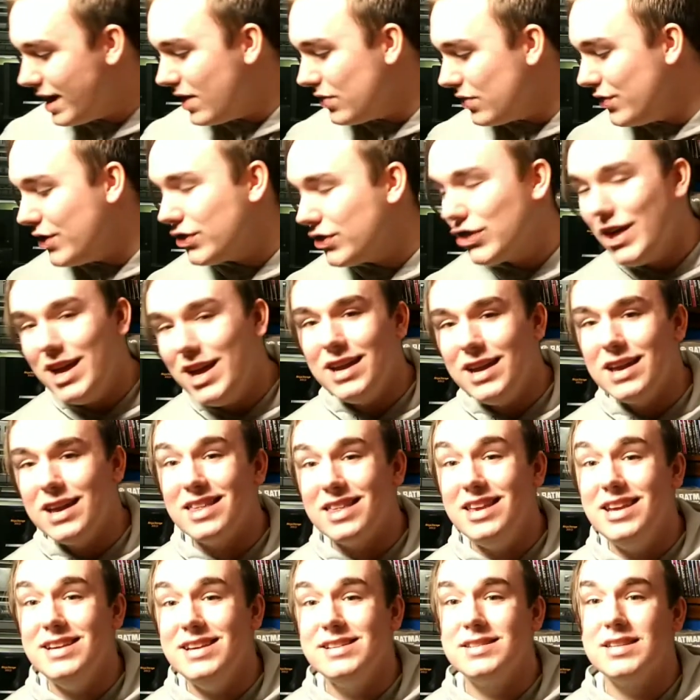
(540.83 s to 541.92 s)
The thing
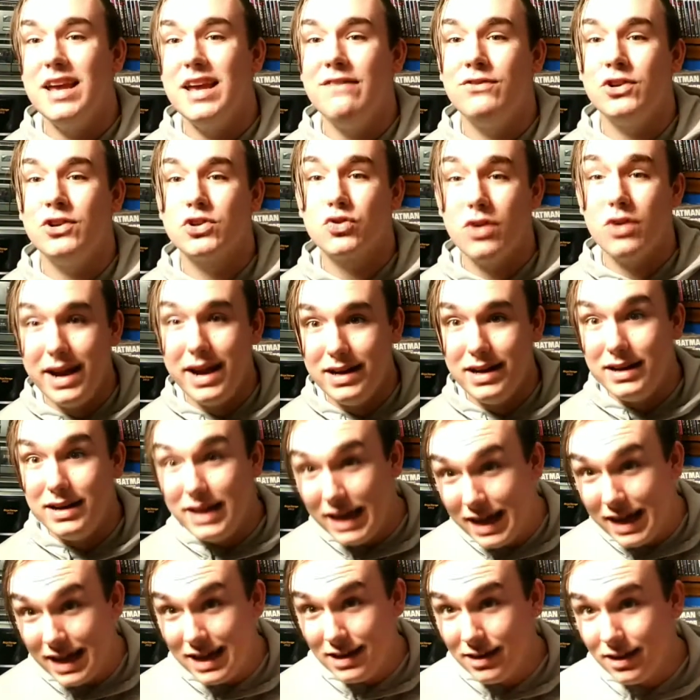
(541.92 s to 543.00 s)
is, if you're trying to
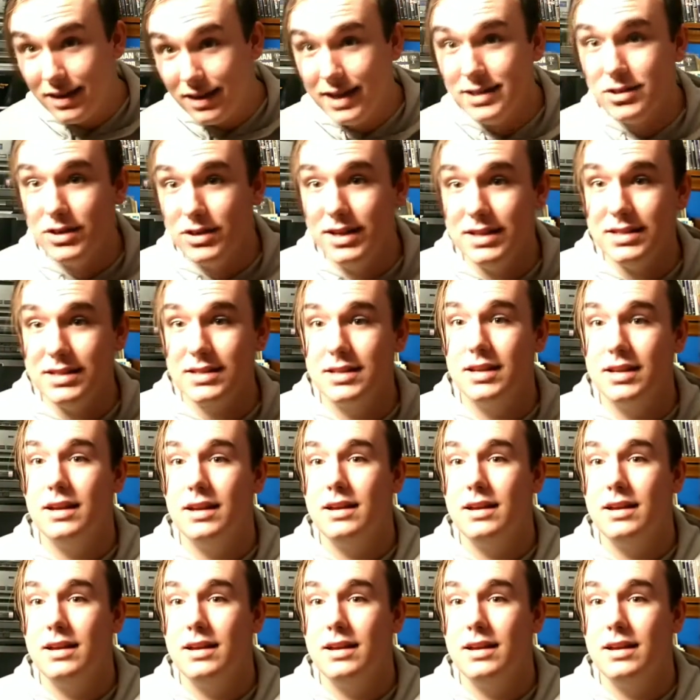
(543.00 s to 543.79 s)
get into LaserDisc,